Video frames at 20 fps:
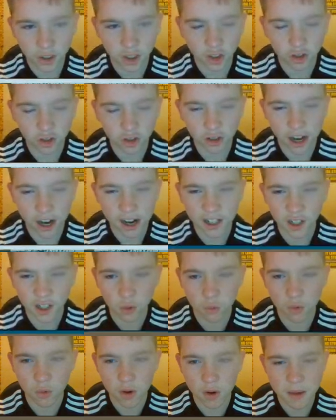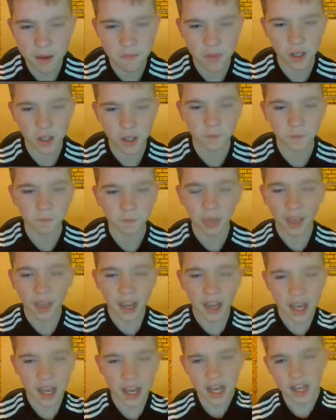Try swim, but
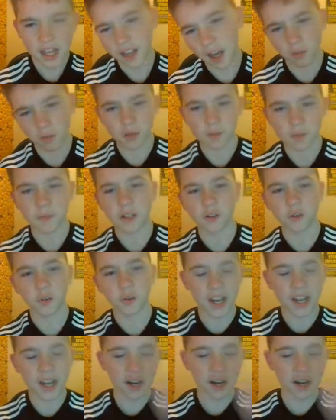that would be too